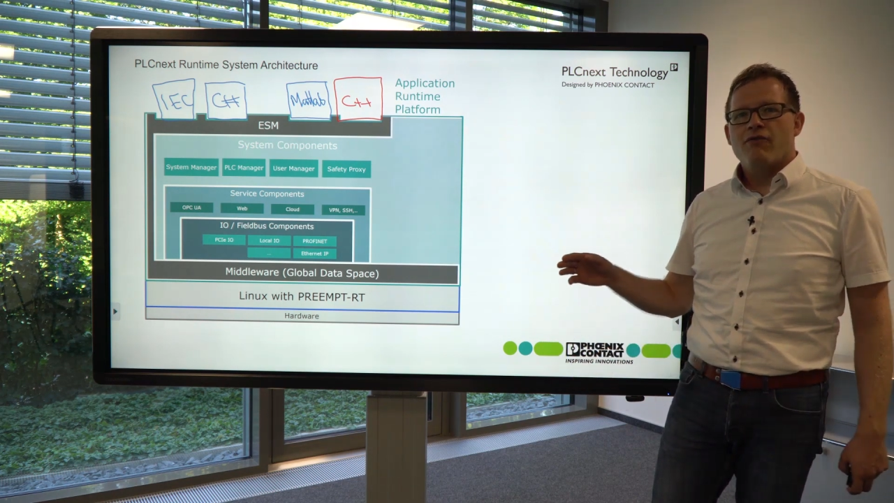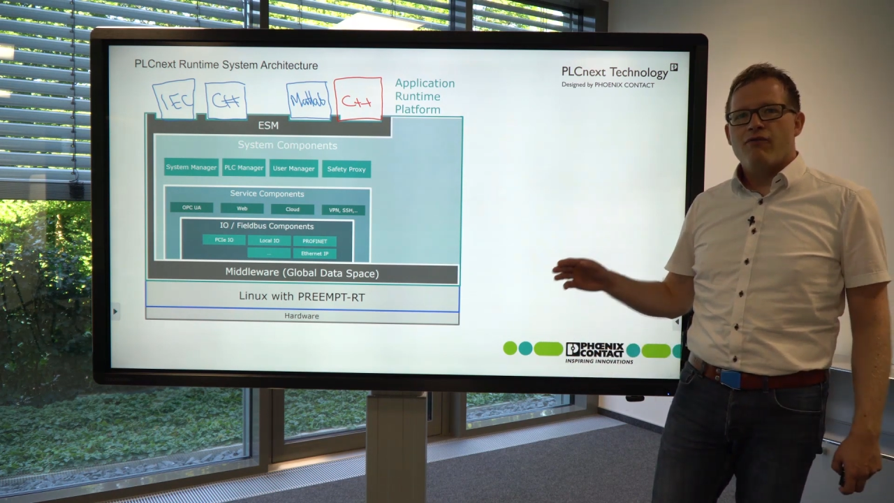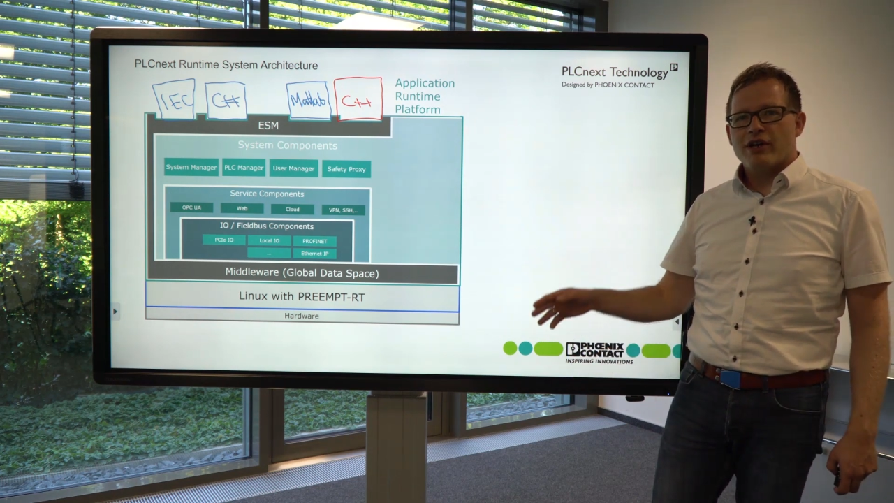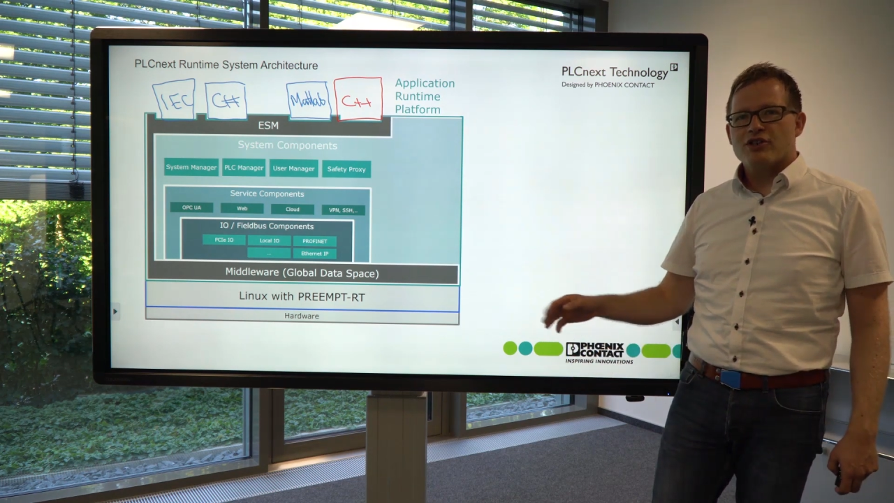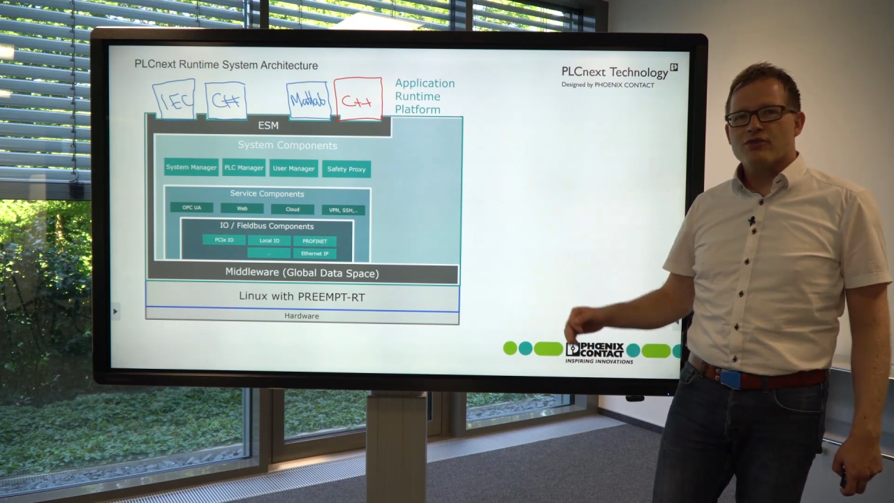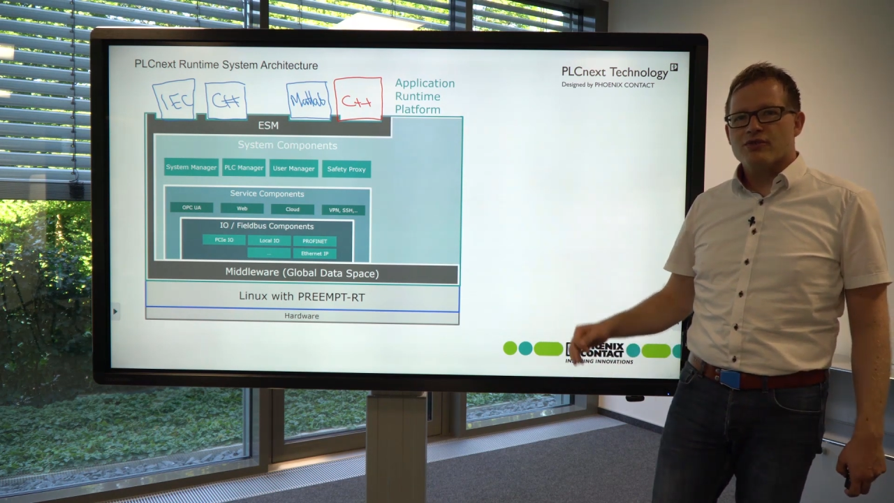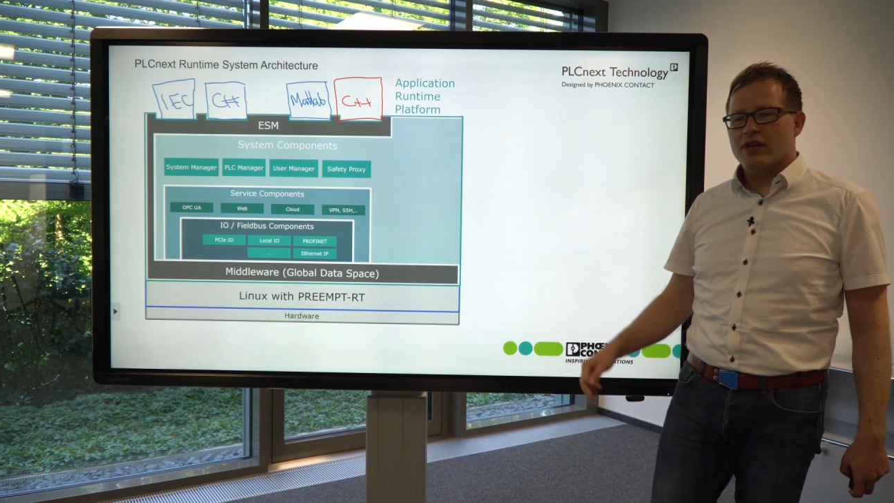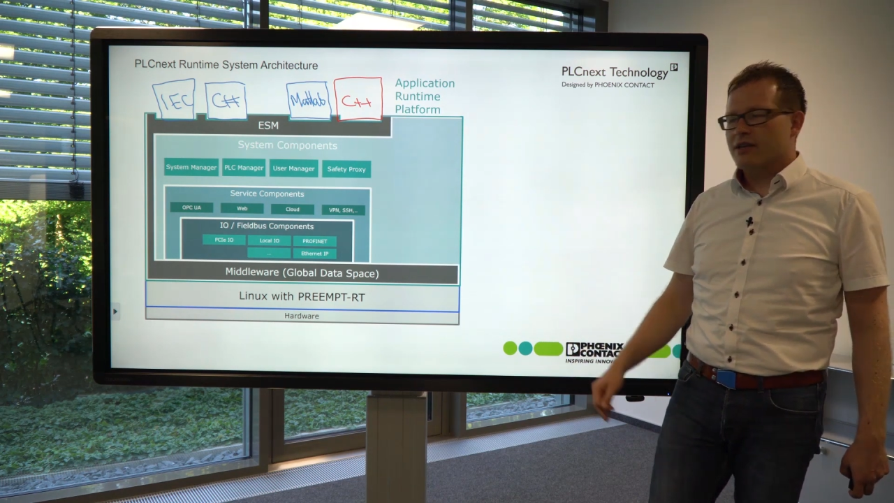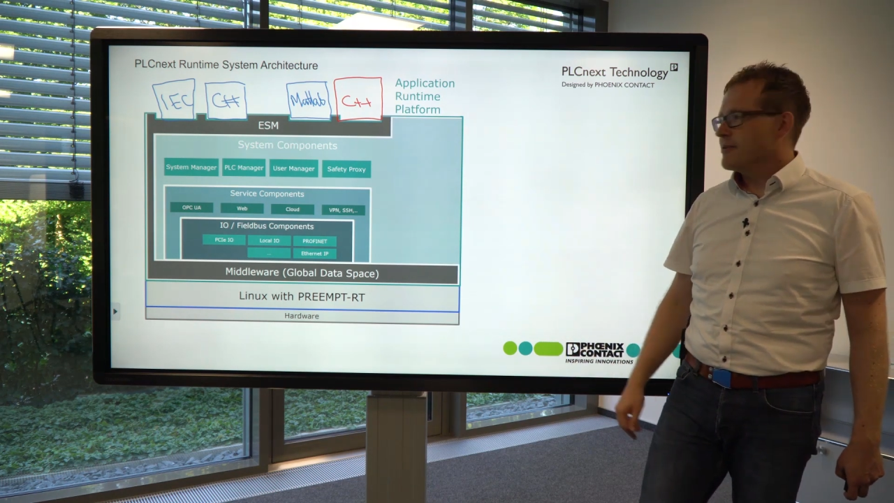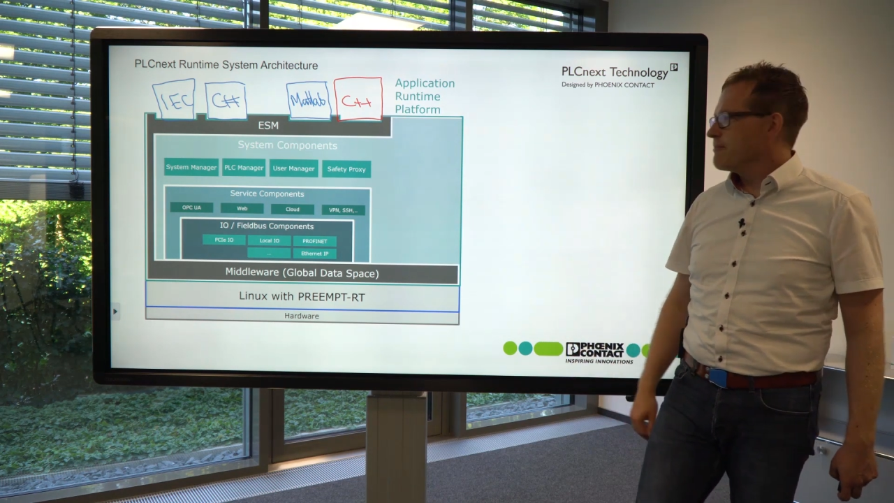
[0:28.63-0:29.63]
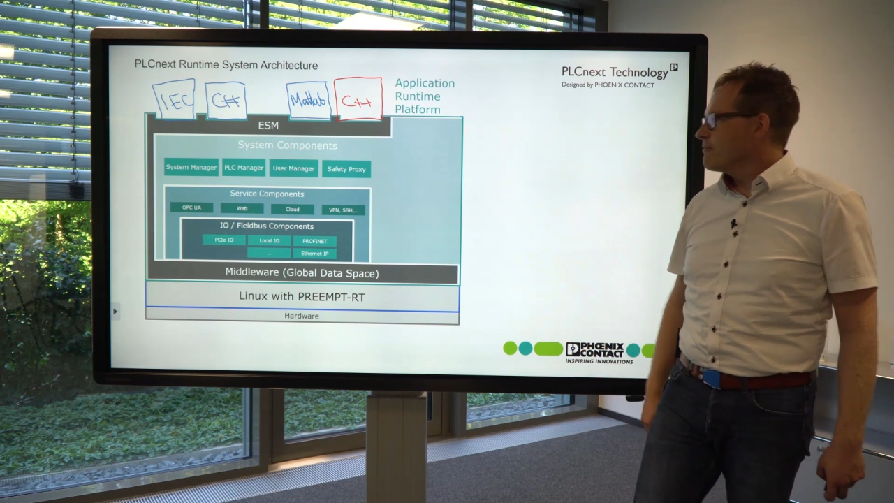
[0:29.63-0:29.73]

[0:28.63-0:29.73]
function set.